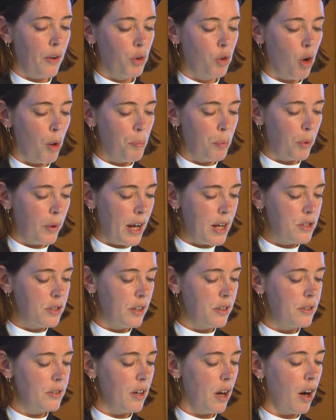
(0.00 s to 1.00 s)

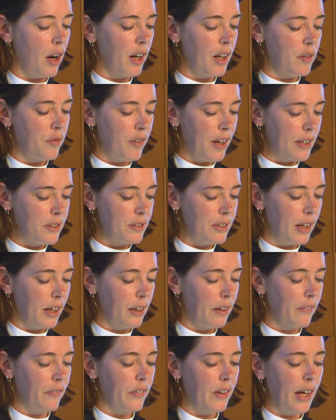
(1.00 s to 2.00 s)
Corporations are
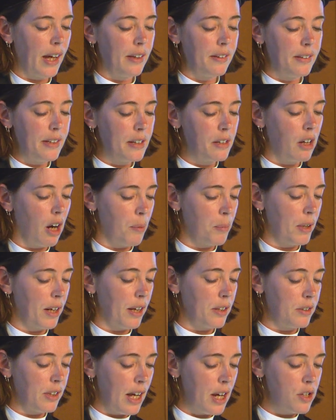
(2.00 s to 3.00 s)
investing in
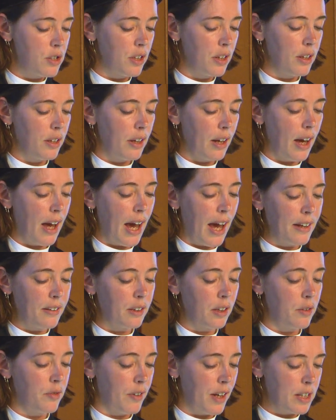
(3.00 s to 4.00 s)
decarbonization, and
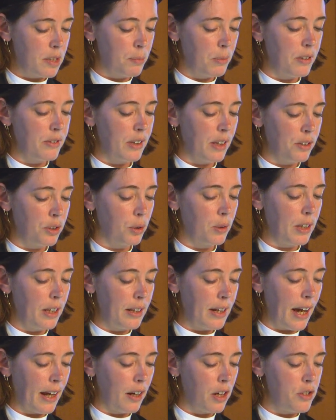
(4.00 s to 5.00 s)
investments into
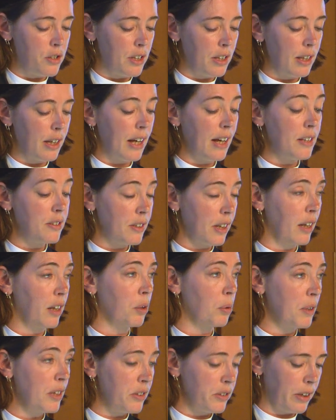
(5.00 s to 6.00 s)
clean energy is
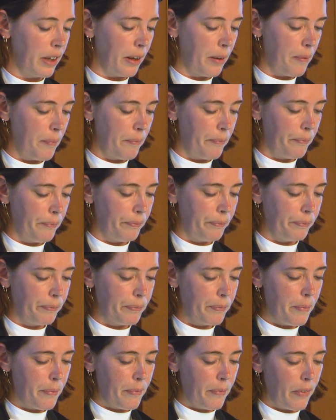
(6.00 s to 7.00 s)
increasing.
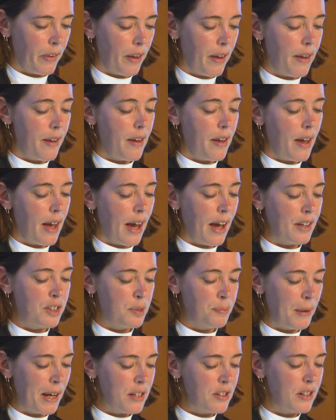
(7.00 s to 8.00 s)

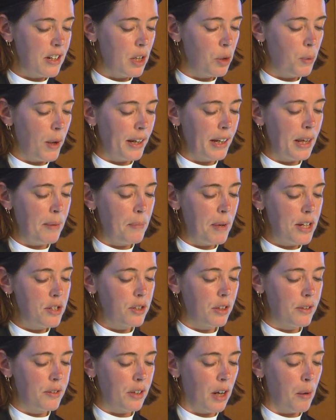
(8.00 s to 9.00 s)
Especially when
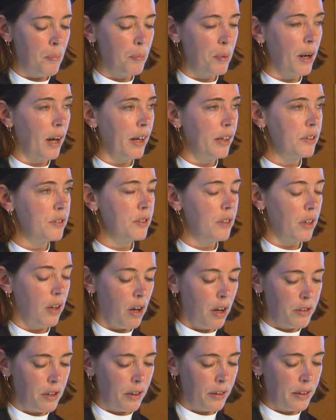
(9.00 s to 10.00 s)
emissions are priced
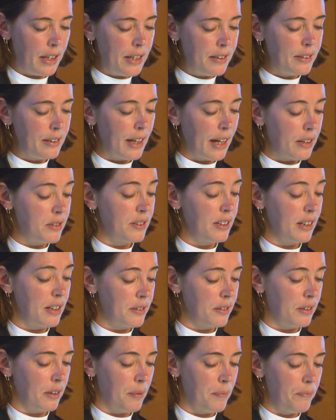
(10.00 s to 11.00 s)
under an ETS
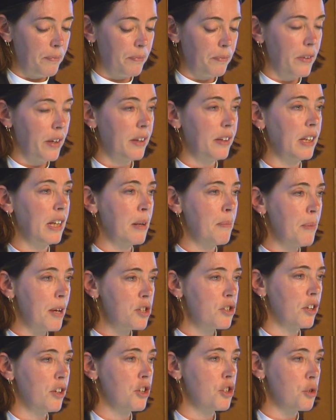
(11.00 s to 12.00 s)
system, the
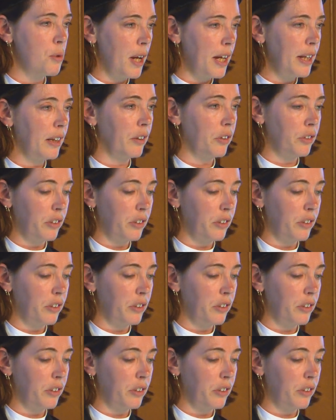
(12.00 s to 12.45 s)
emission trading